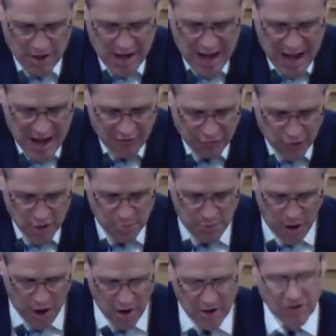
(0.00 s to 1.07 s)
every
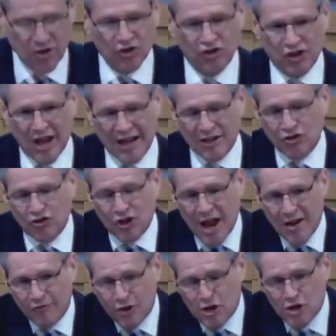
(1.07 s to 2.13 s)
part of the sentence,
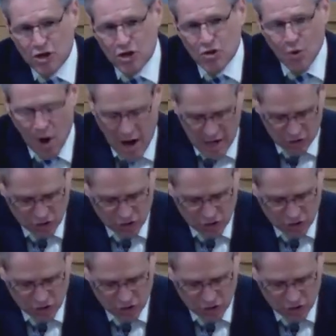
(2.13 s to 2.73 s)
every nuance